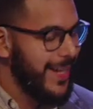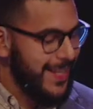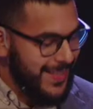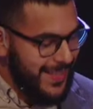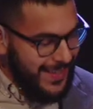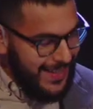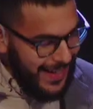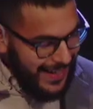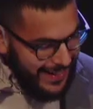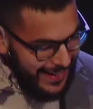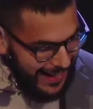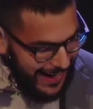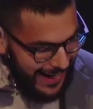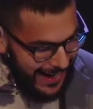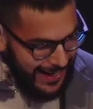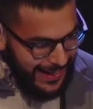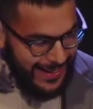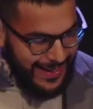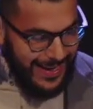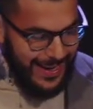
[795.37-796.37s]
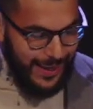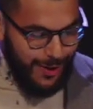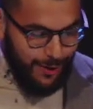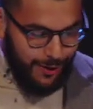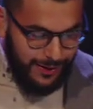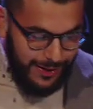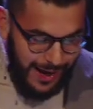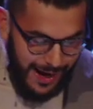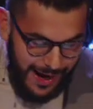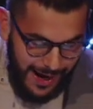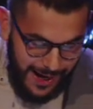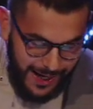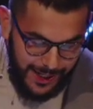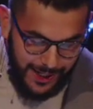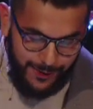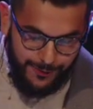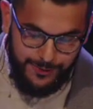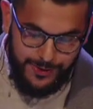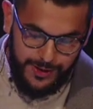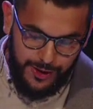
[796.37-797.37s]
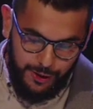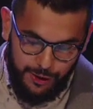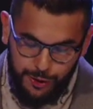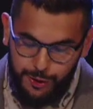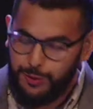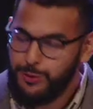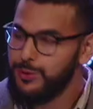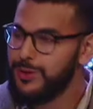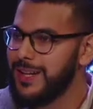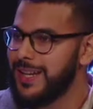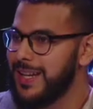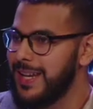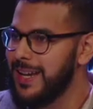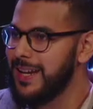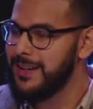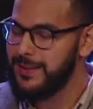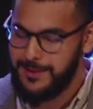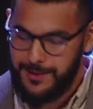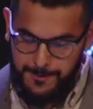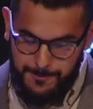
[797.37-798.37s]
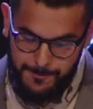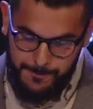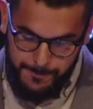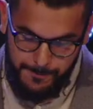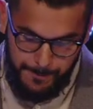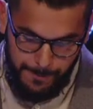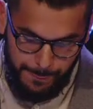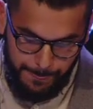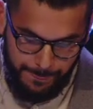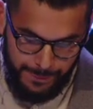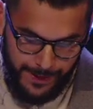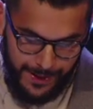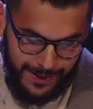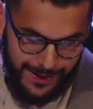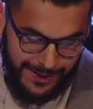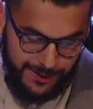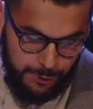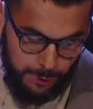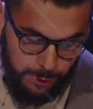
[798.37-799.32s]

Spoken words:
and to dedicate their lives to the kingdom. La